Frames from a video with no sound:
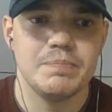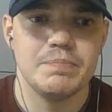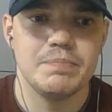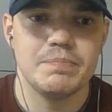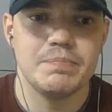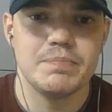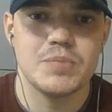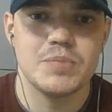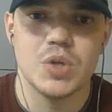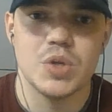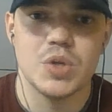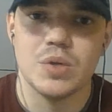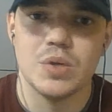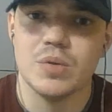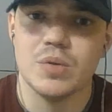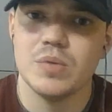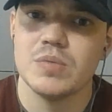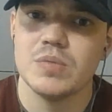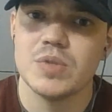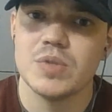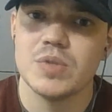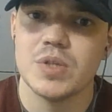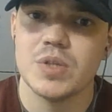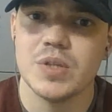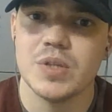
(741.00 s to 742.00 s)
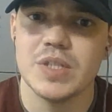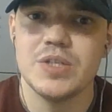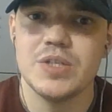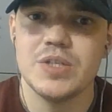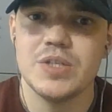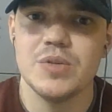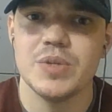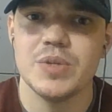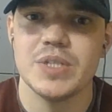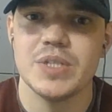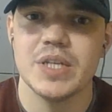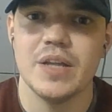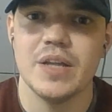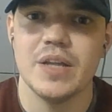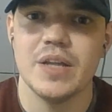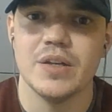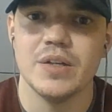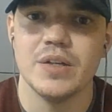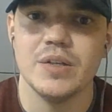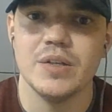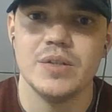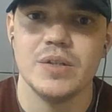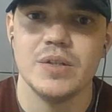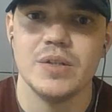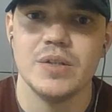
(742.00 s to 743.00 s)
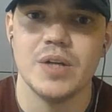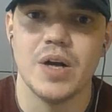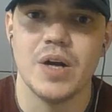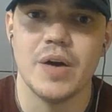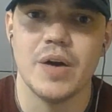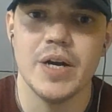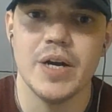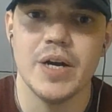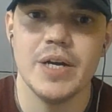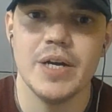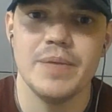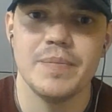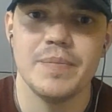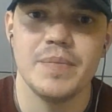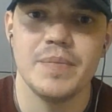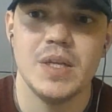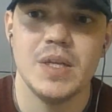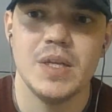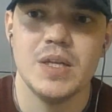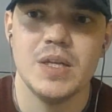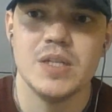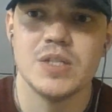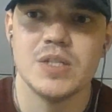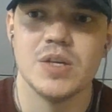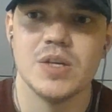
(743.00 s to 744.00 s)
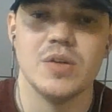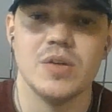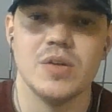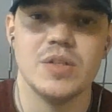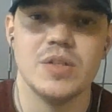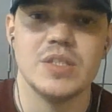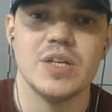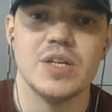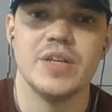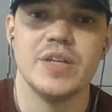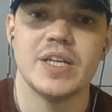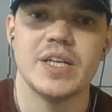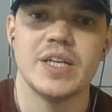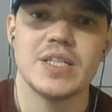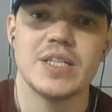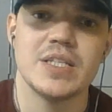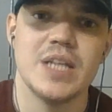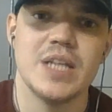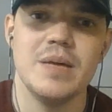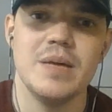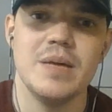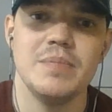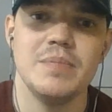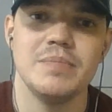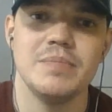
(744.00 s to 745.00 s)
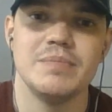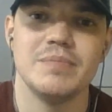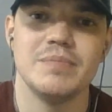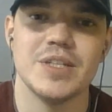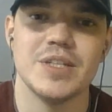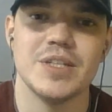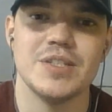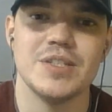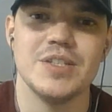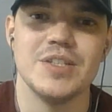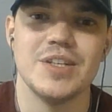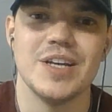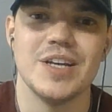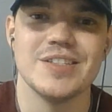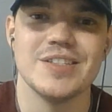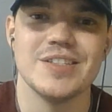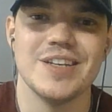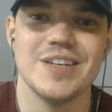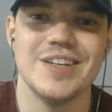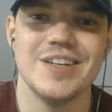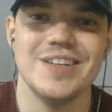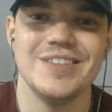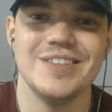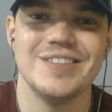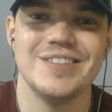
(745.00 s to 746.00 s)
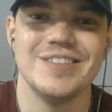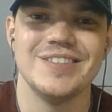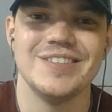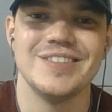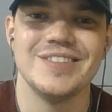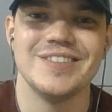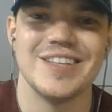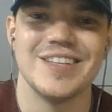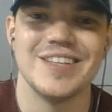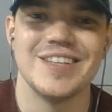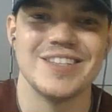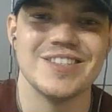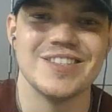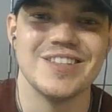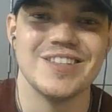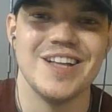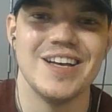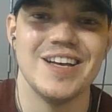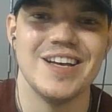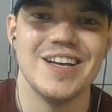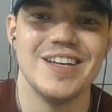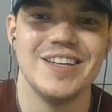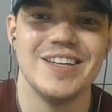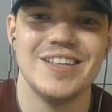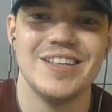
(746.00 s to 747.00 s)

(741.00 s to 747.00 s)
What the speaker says: So let's do it together. All right. So until next time, I'll see you guys later. Thanks a lot.